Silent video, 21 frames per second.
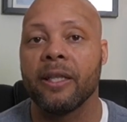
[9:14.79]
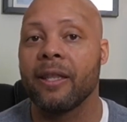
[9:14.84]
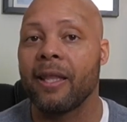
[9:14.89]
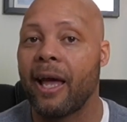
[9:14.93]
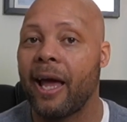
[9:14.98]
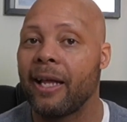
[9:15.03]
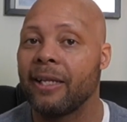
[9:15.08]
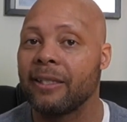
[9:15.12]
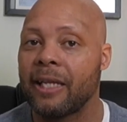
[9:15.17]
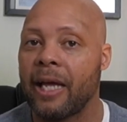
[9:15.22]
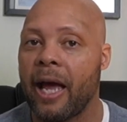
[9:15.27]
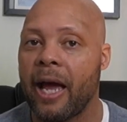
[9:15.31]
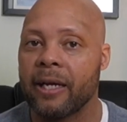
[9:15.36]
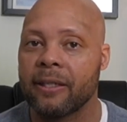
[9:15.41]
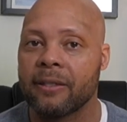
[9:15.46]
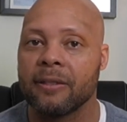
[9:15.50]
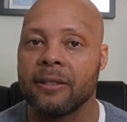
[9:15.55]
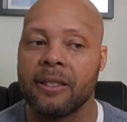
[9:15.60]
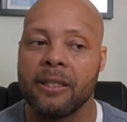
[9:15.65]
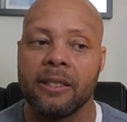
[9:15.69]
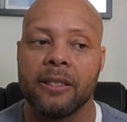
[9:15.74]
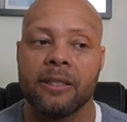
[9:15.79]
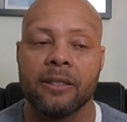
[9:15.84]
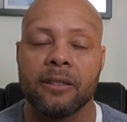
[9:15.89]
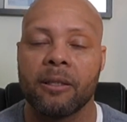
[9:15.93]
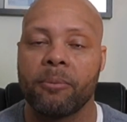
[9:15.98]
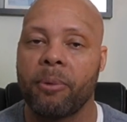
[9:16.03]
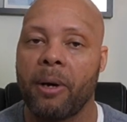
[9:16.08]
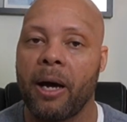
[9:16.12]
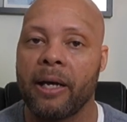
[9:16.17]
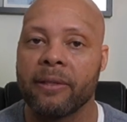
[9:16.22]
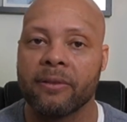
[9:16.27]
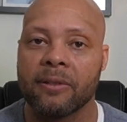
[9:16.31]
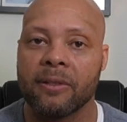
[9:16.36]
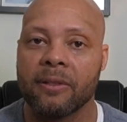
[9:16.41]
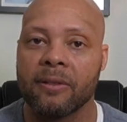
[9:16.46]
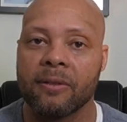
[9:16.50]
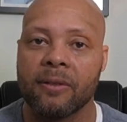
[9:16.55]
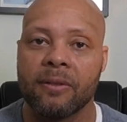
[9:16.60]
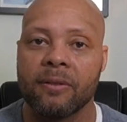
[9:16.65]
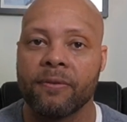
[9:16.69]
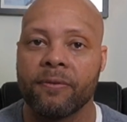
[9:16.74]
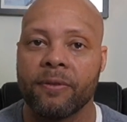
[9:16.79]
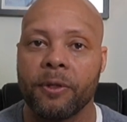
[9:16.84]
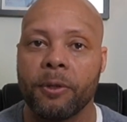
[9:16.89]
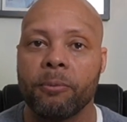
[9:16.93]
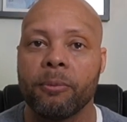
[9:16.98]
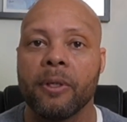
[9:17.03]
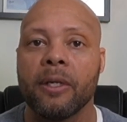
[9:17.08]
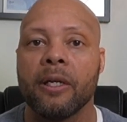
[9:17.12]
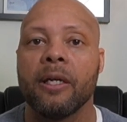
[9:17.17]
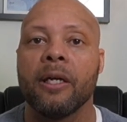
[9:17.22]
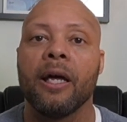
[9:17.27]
that actually is a positive of this film.